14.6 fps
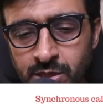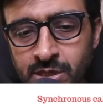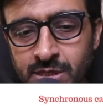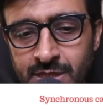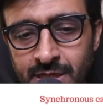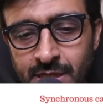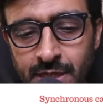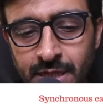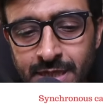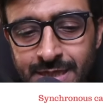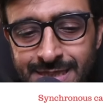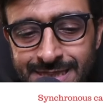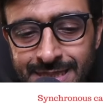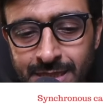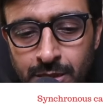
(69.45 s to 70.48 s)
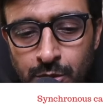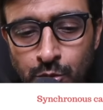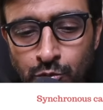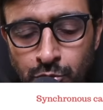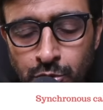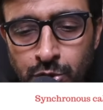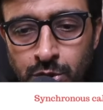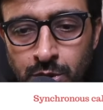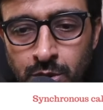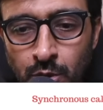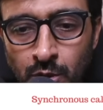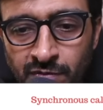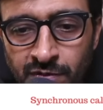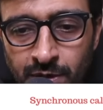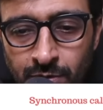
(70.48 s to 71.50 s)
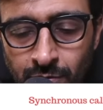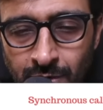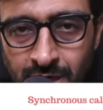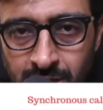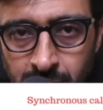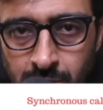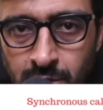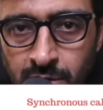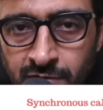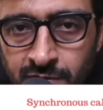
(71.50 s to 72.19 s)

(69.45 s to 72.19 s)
the execution of the rest of